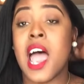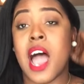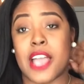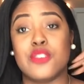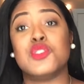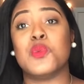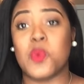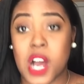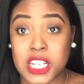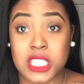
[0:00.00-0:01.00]
I used to
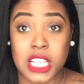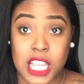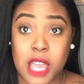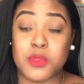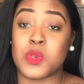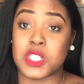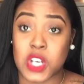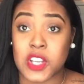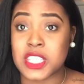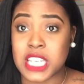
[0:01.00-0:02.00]
watch the Glam Twins
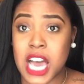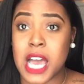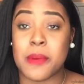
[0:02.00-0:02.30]
all the time.